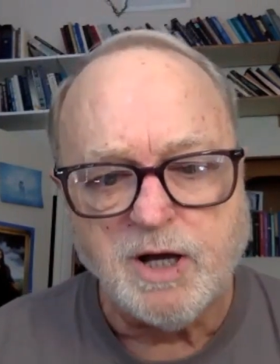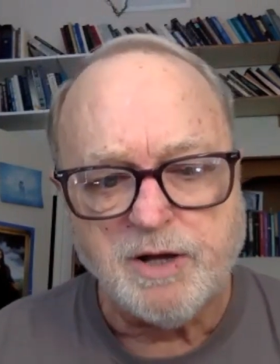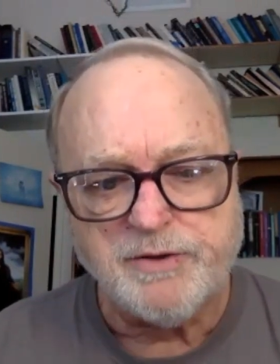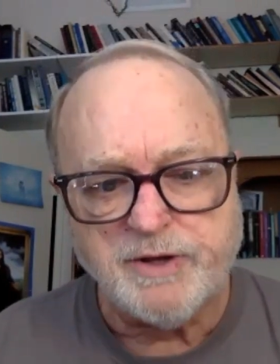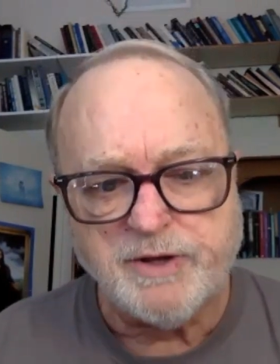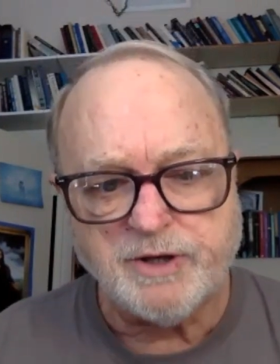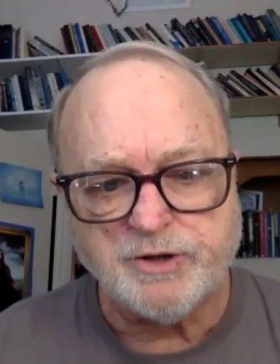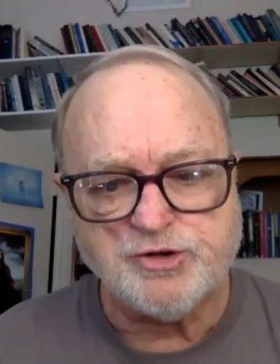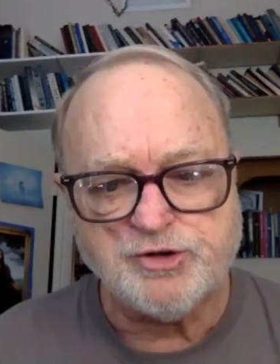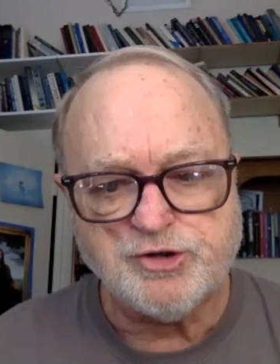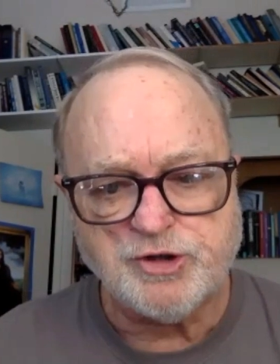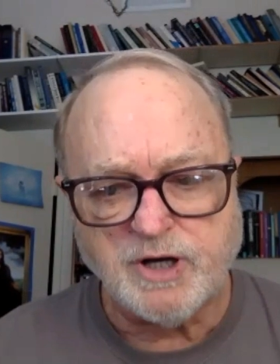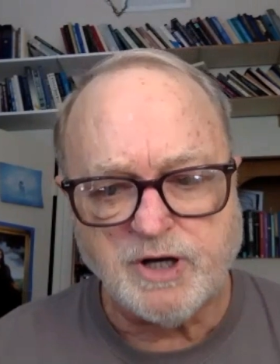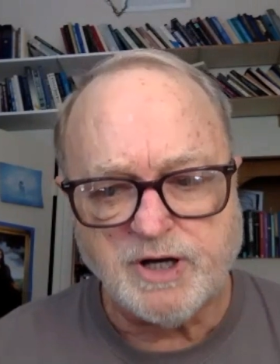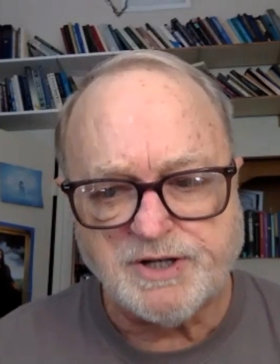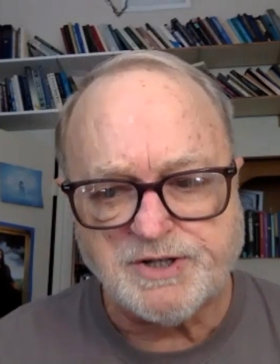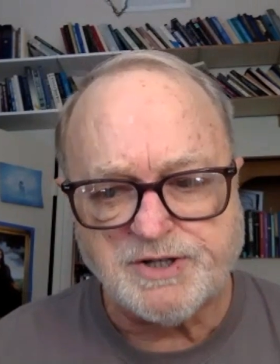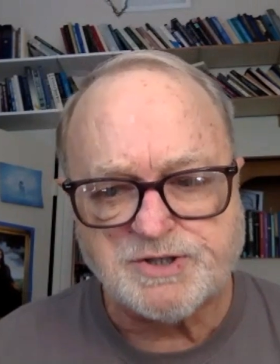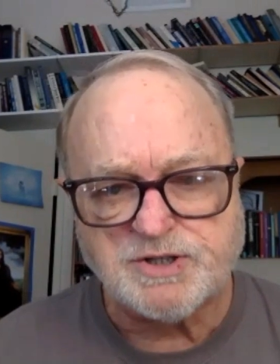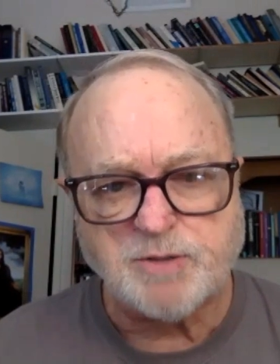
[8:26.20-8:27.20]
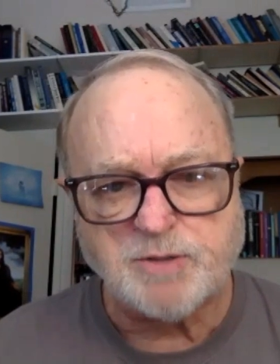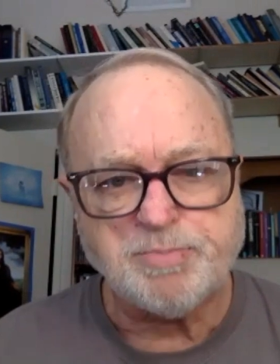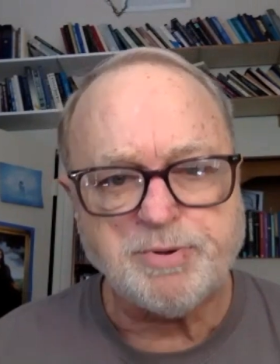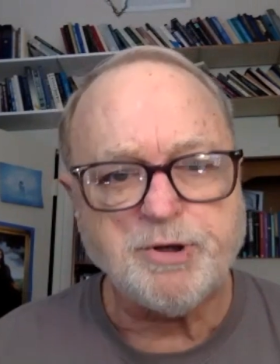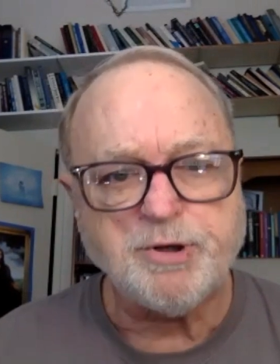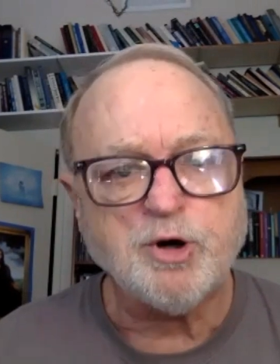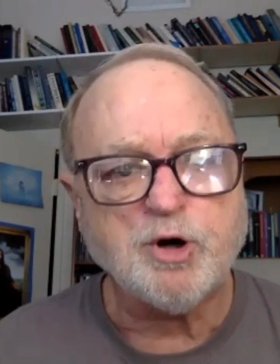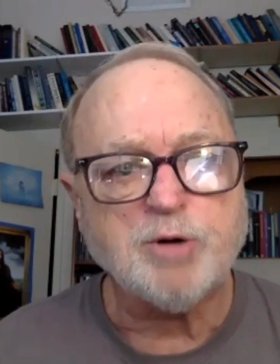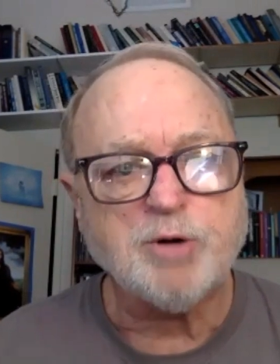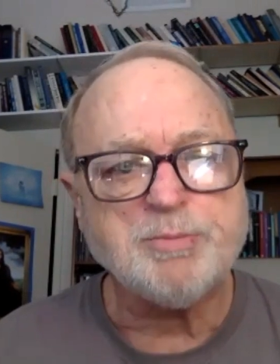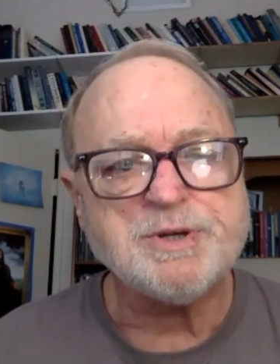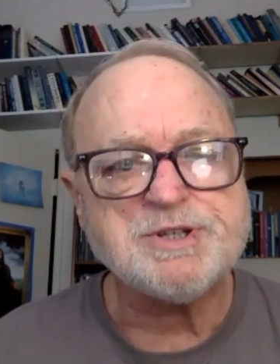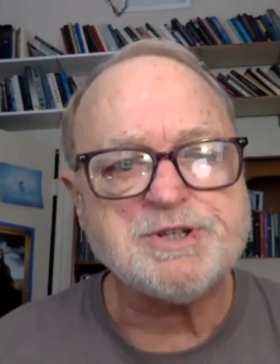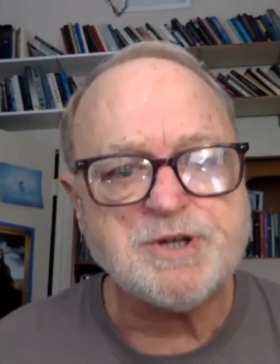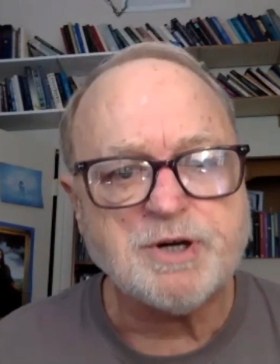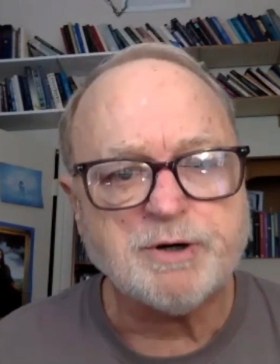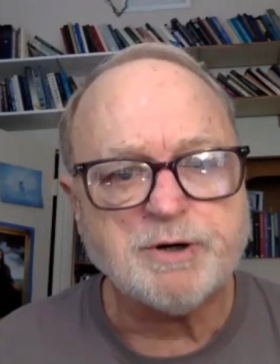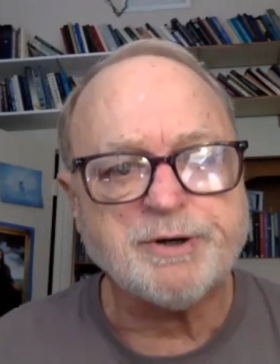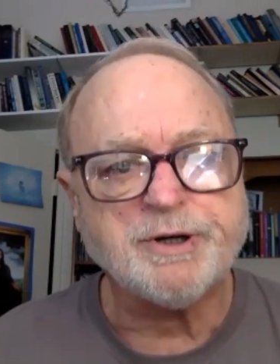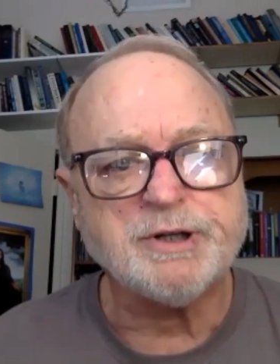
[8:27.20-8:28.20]
than just a pure
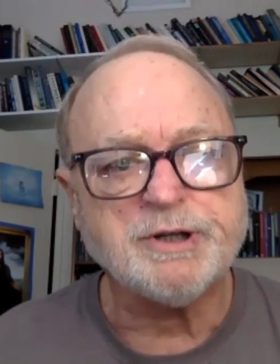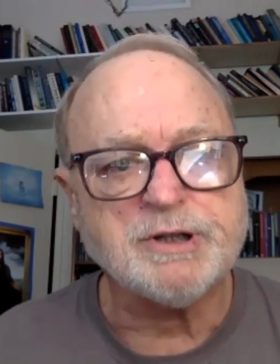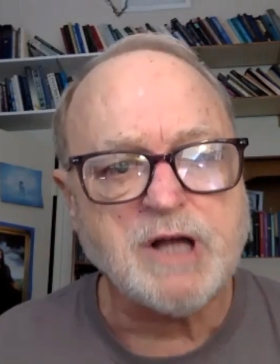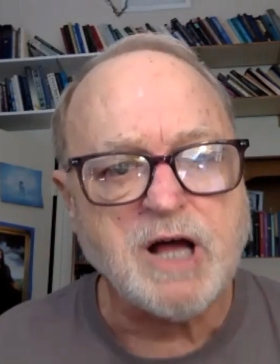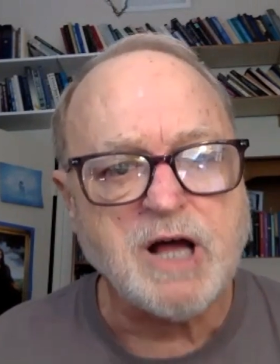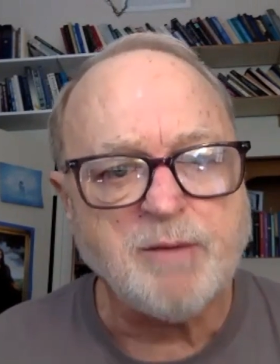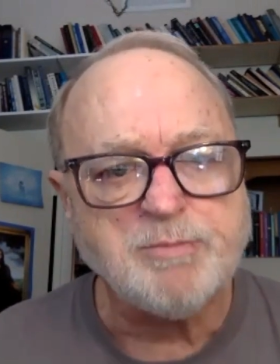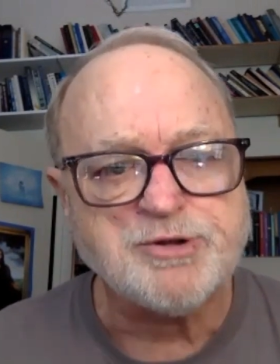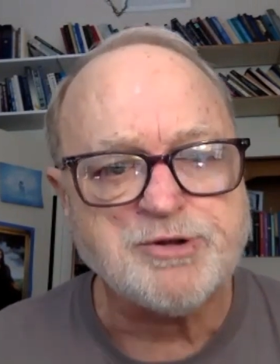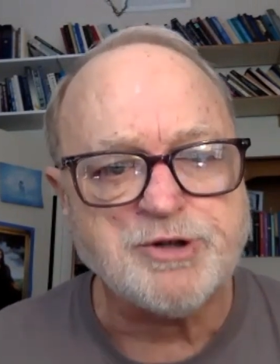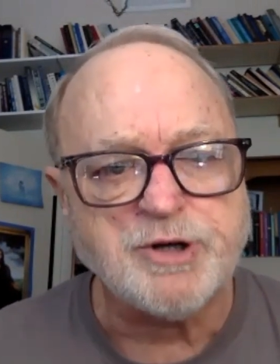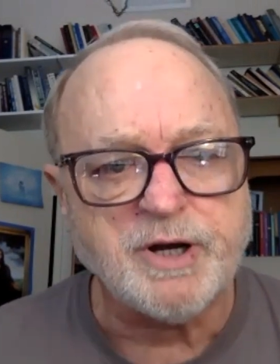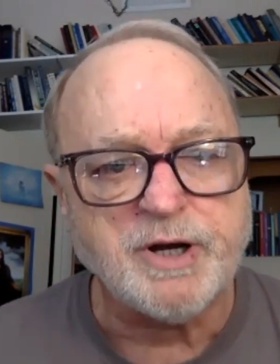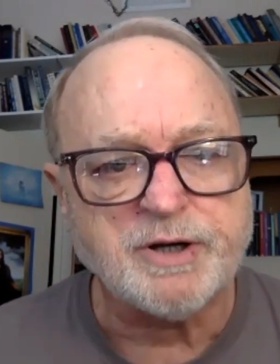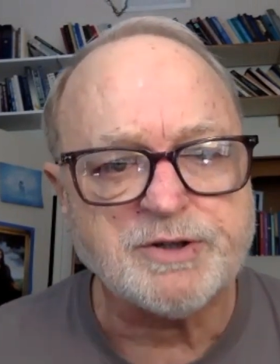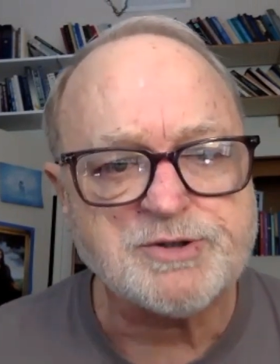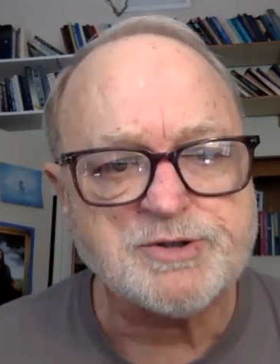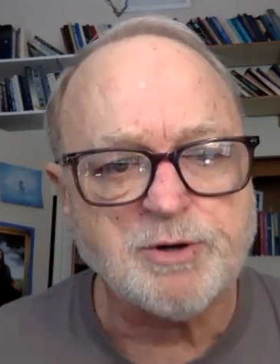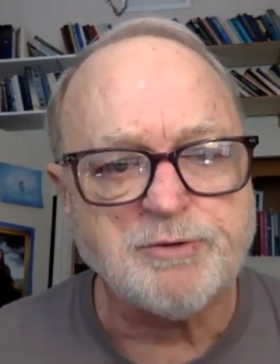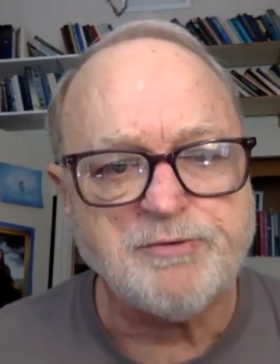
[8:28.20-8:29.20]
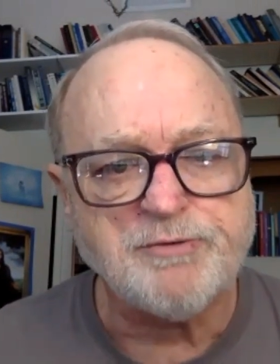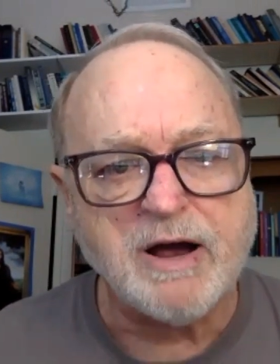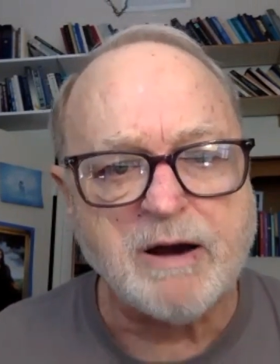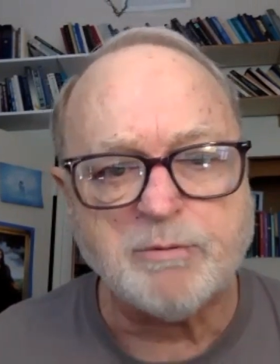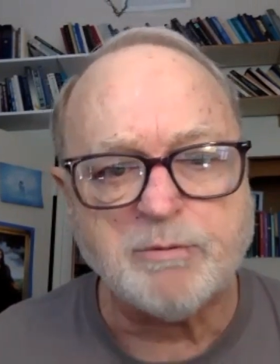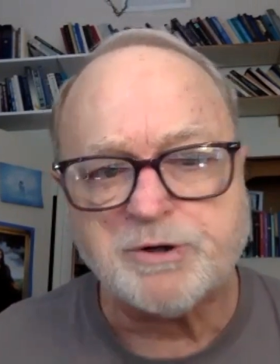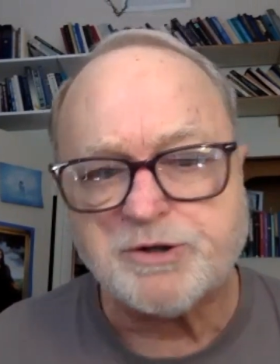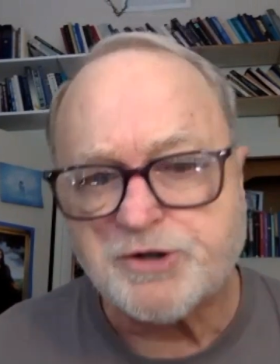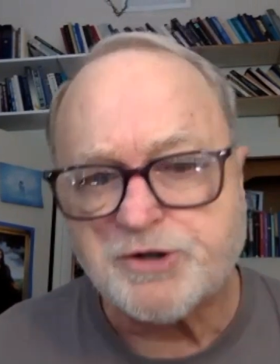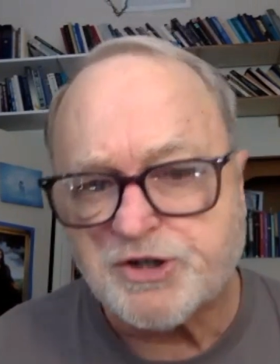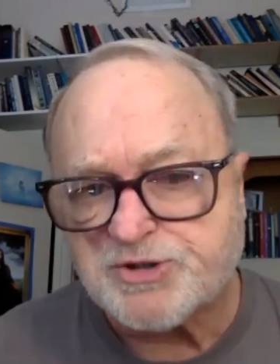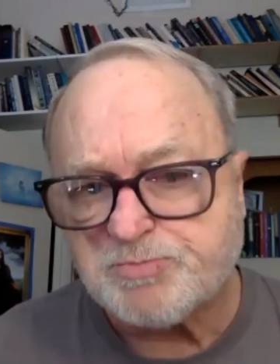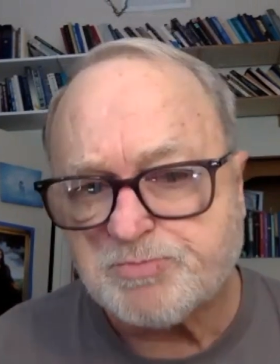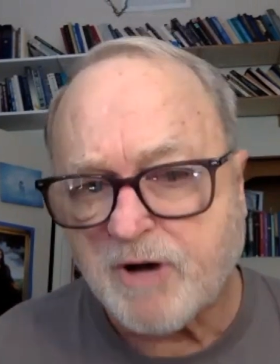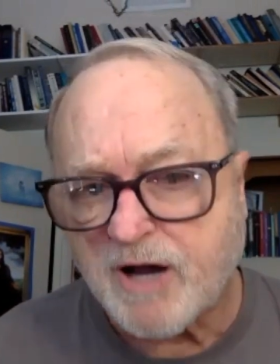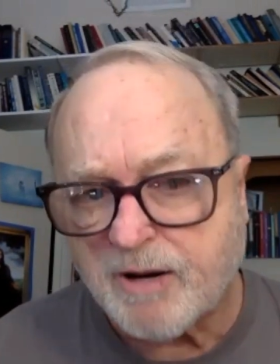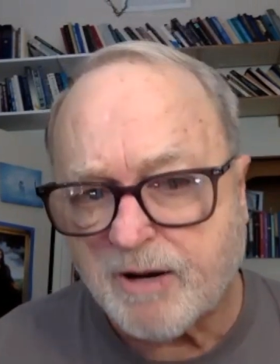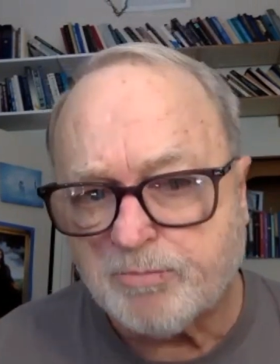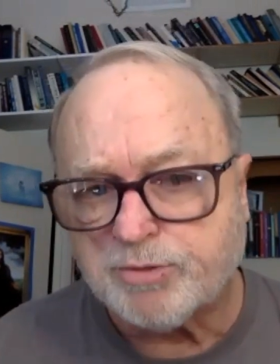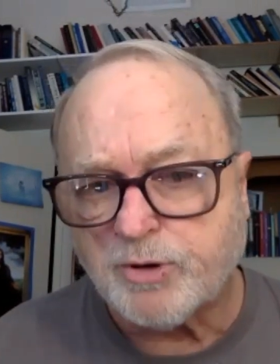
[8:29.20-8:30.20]
material object. So if I were just
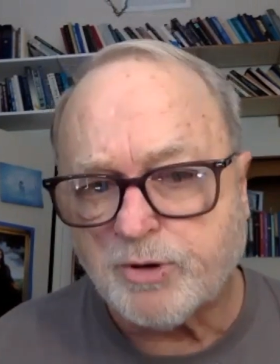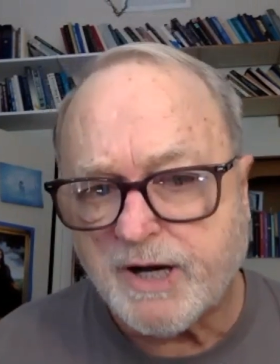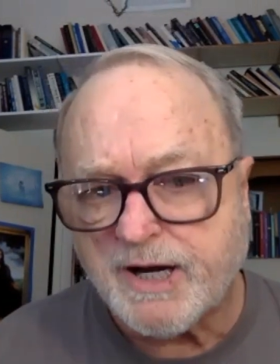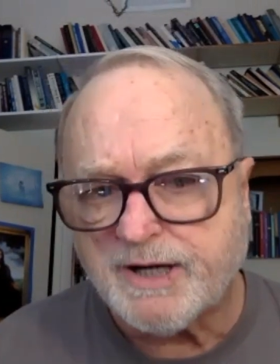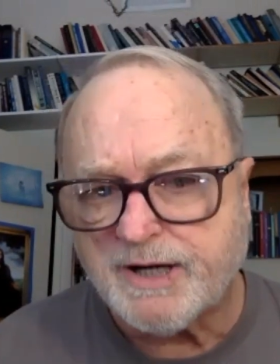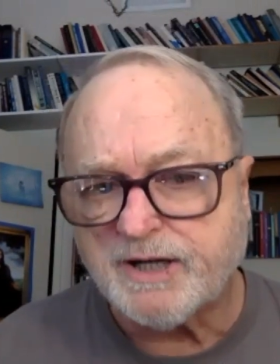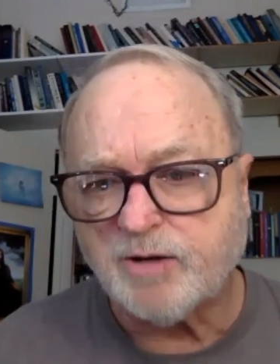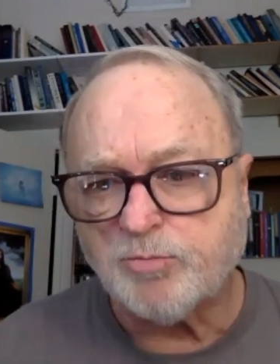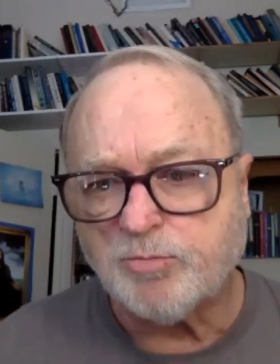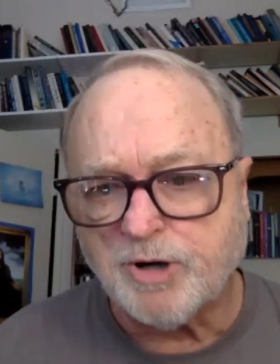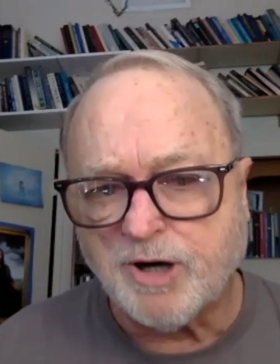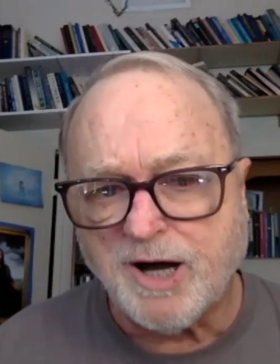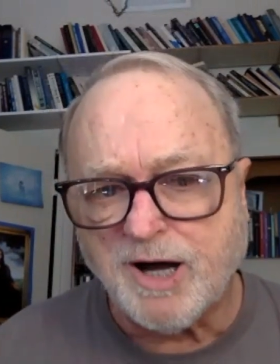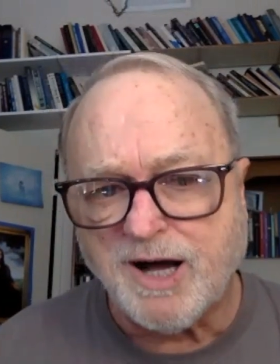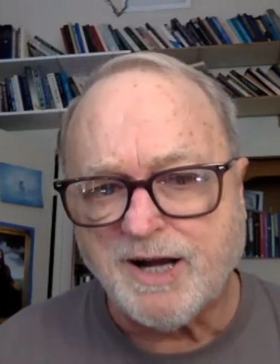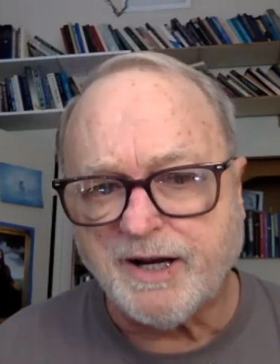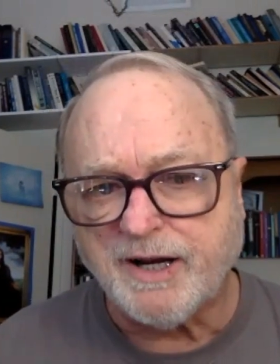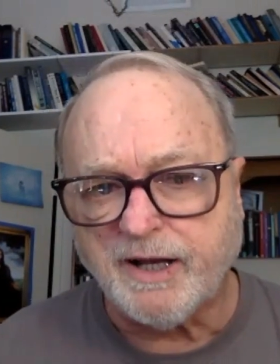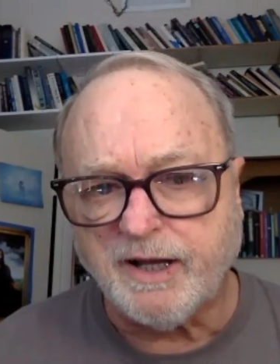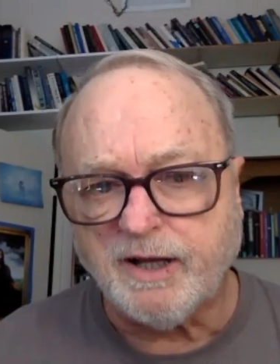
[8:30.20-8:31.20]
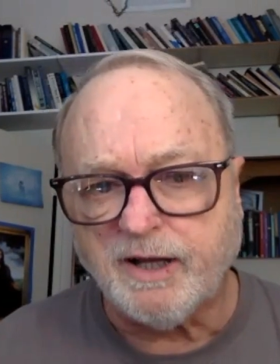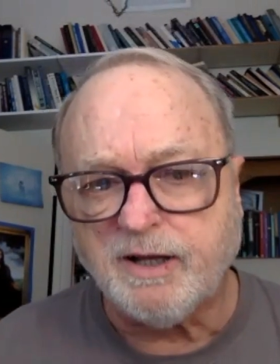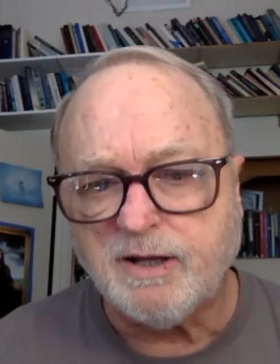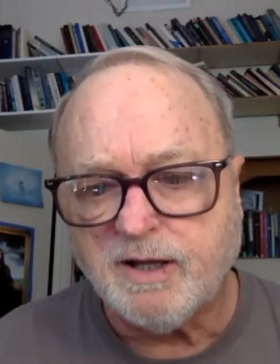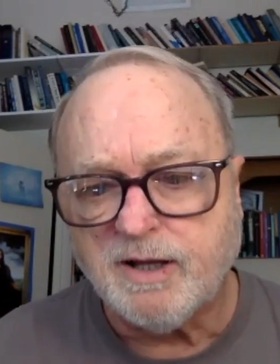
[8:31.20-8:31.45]
my brain and body,